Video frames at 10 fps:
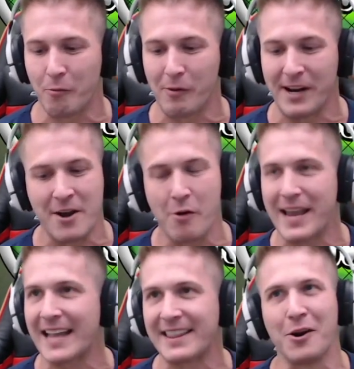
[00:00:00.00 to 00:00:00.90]
We no
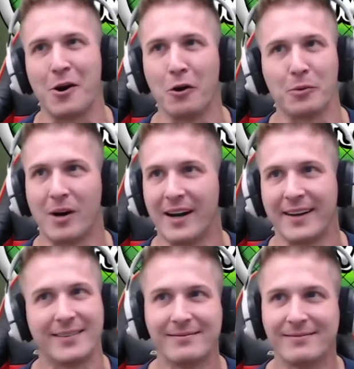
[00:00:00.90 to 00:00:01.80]
get the old one.
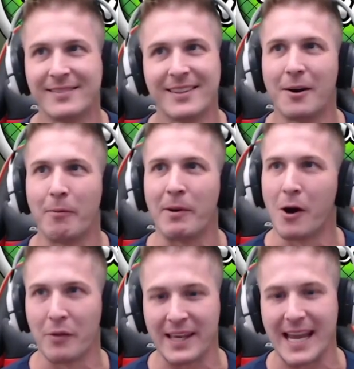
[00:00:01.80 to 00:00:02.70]
We
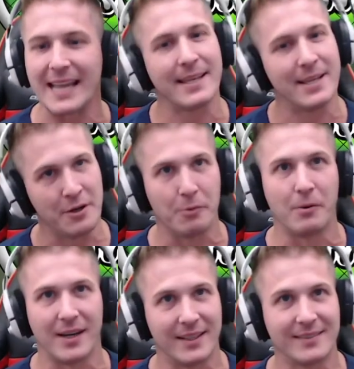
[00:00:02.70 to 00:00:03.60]
only get the new
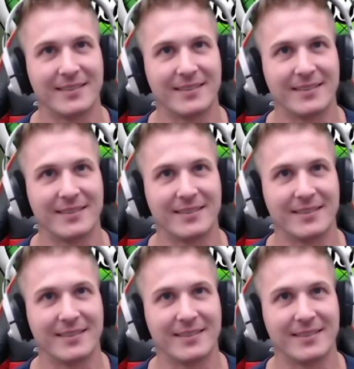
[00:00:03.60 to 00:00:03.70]
one.